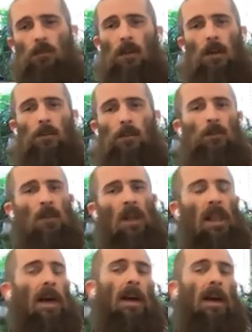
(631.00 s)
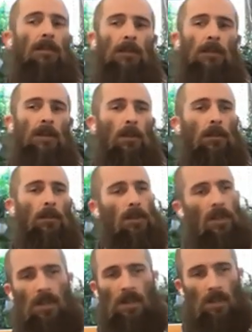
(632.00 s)
value in my life. And not
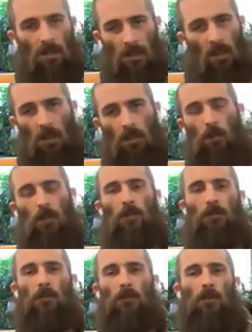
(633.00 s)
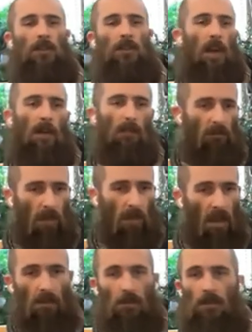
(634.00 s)
only did it do it the first time, I
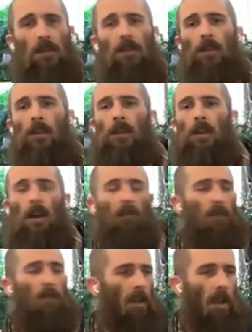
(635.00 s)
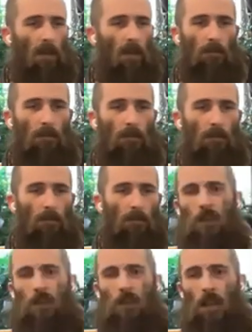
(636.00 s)
patterned it, I've got it happening the
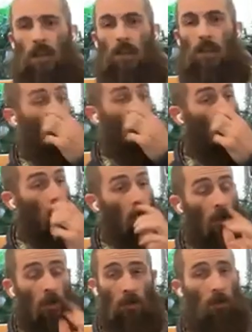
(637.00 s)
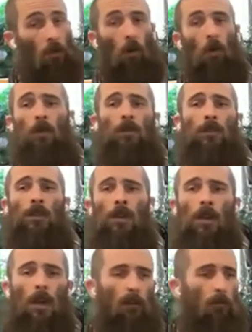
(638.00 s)
second time. I'm working on a course.
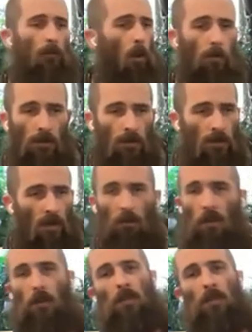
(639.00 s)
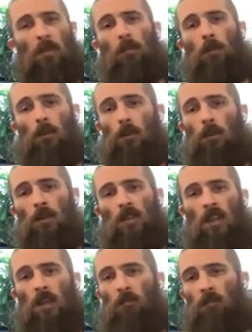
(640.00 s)
I've worked with several other people to do the
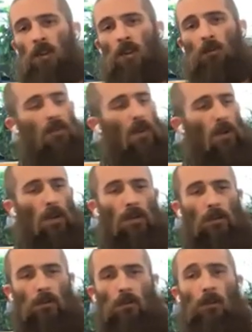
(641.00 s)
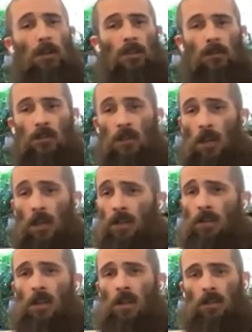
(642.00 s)
same thing with varying degrees of
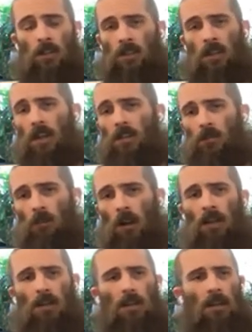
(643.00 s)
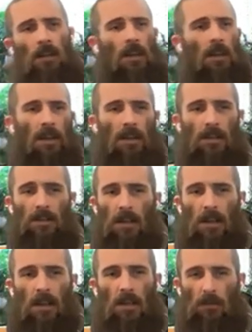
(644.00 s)
success, success right? And it,